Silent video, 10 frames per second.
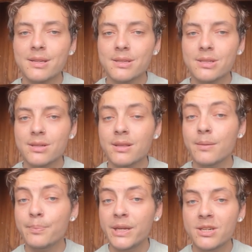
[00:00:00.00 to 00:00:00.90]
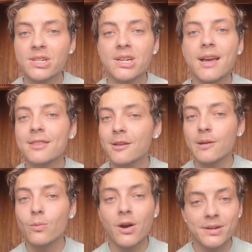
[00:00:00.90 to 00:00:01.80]
to the beach and the
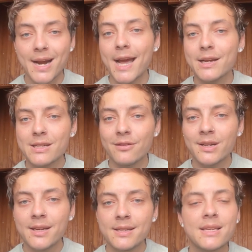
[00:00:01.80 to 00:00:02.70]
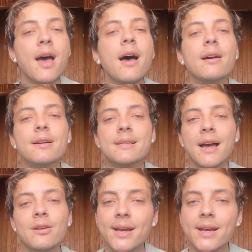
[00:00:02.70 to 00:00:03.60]
water activities, because
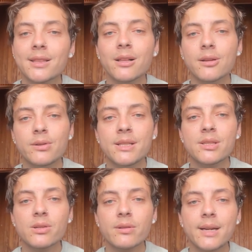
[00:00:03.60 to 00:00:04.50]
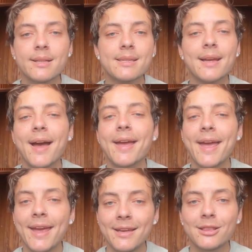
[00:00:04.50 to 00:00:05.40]
I don't the loading screens. Like, I
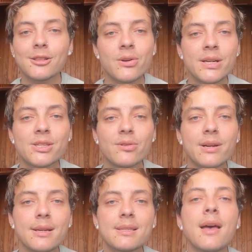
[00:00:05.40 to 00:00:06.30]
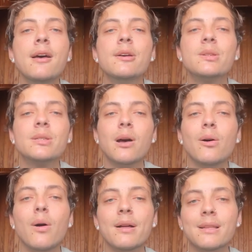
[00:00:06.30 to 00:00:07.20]
hate the loading screens.
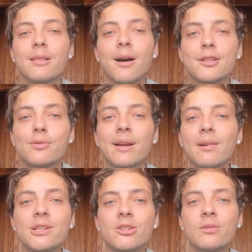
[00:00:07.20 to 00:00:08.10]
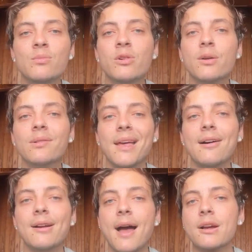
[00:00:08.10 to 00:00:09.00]
So on the lots where you can do more
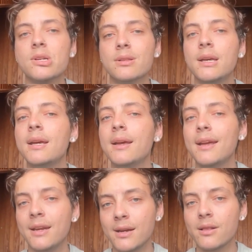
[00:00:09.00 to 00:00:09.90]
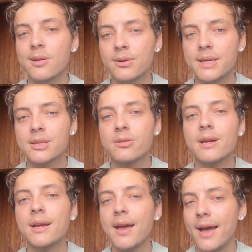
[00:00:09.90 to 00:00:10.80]
without actually hitting a loading
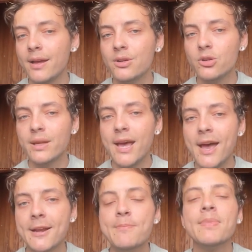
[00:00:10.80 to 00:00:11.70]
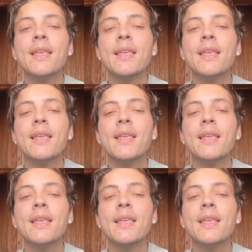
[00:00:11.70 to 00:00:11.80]
screen, I enjoy that.